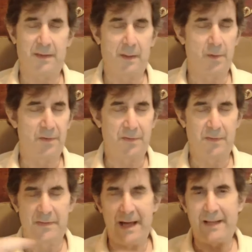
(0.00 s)
There was
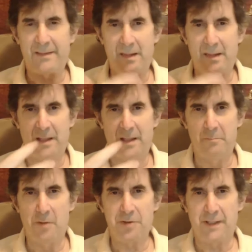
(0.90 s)
not the
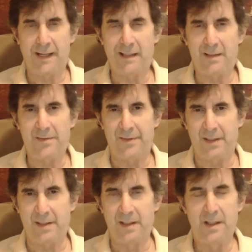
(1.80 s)
emotionality